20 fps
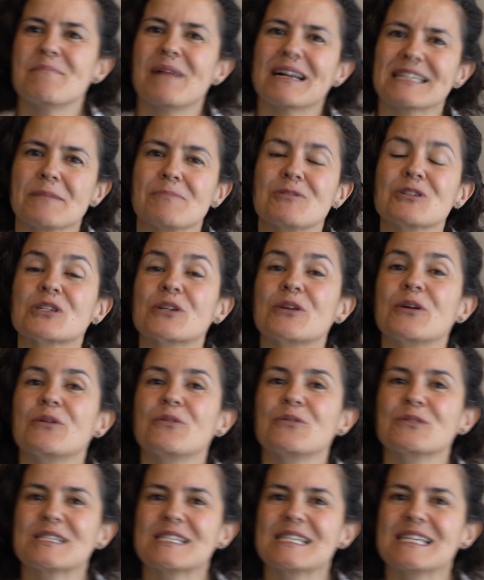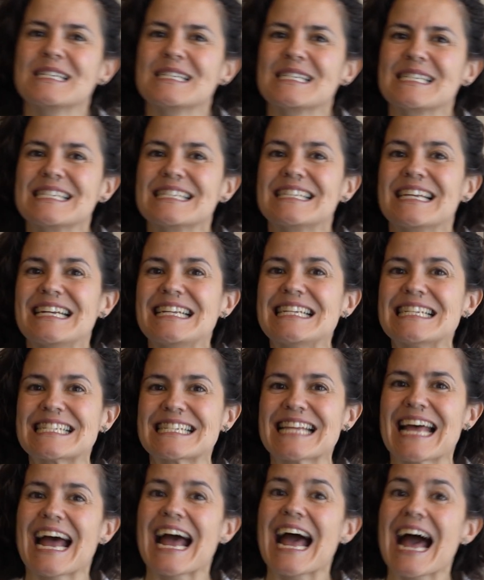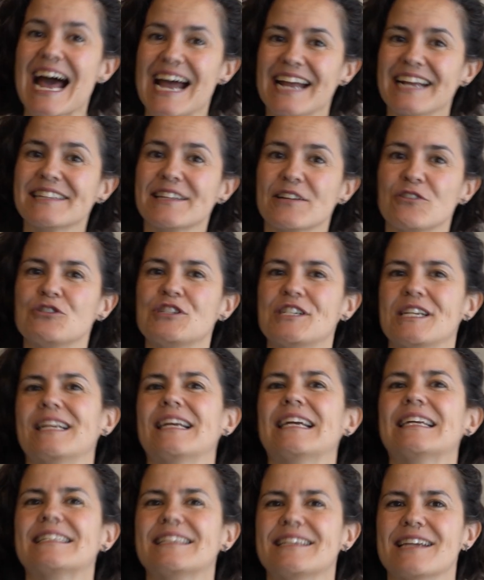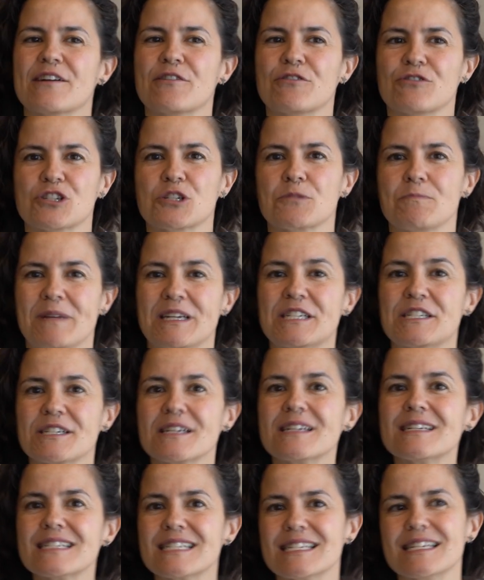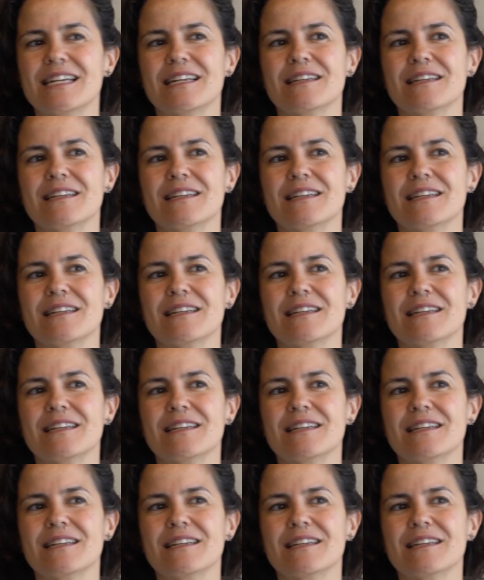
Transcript: multiple sclerosis, there is a high heterogeneity across patients